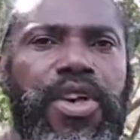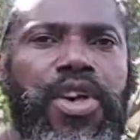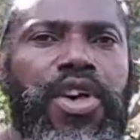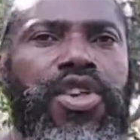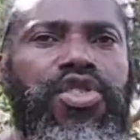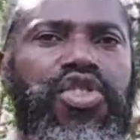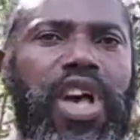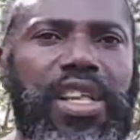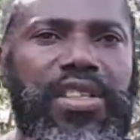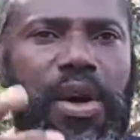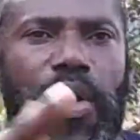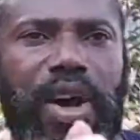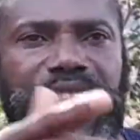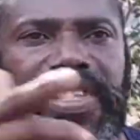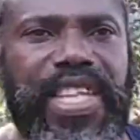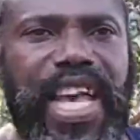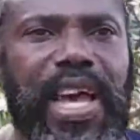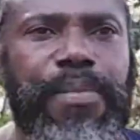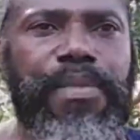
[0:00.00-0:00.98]
So as I was
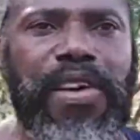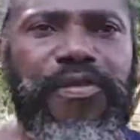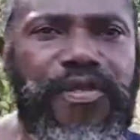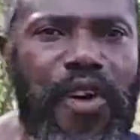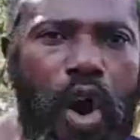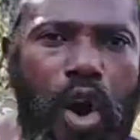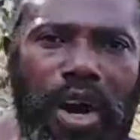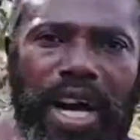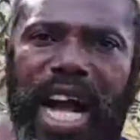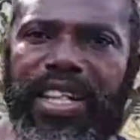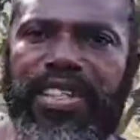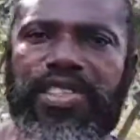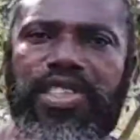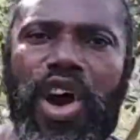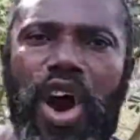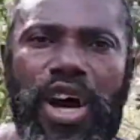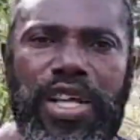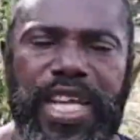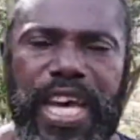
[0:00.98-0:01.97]
saying before
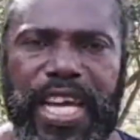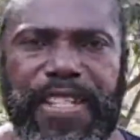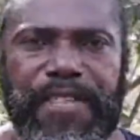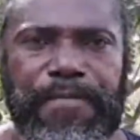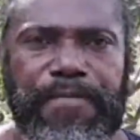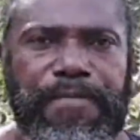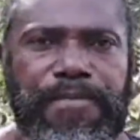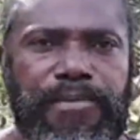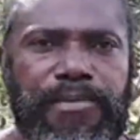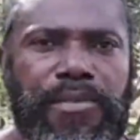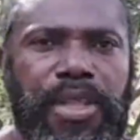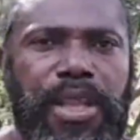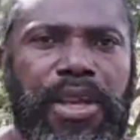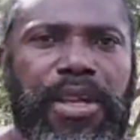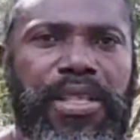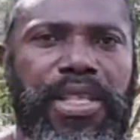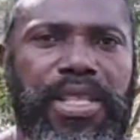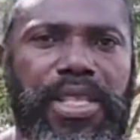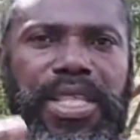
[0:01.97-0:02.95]
concerning
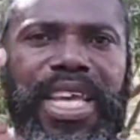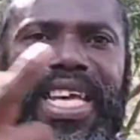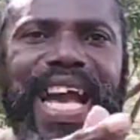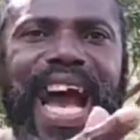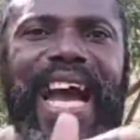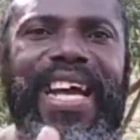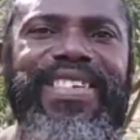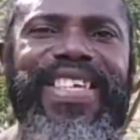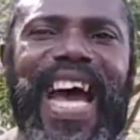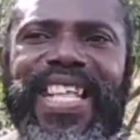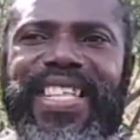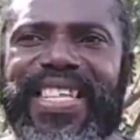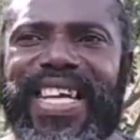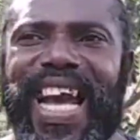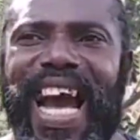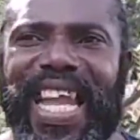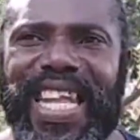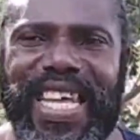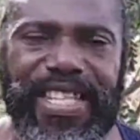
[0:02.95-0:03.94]
the guy John
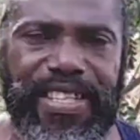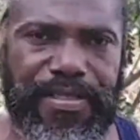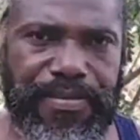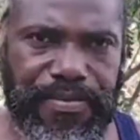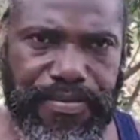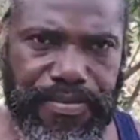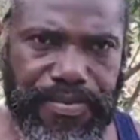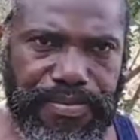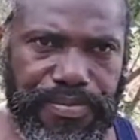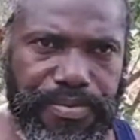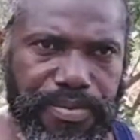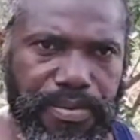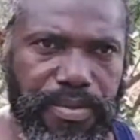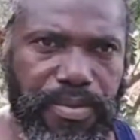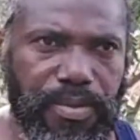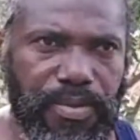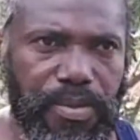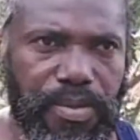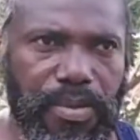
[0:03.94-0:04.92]
Callen,
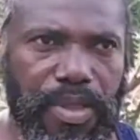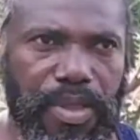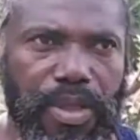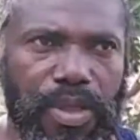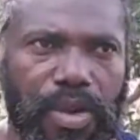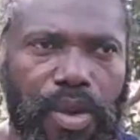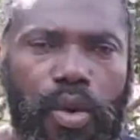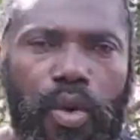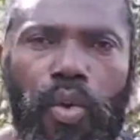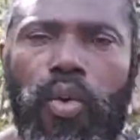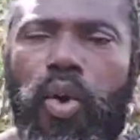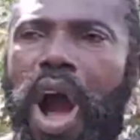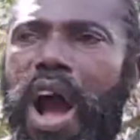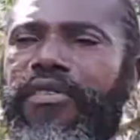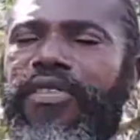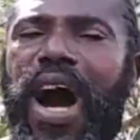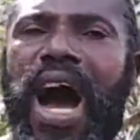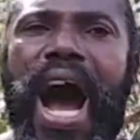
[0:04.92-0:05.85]
who have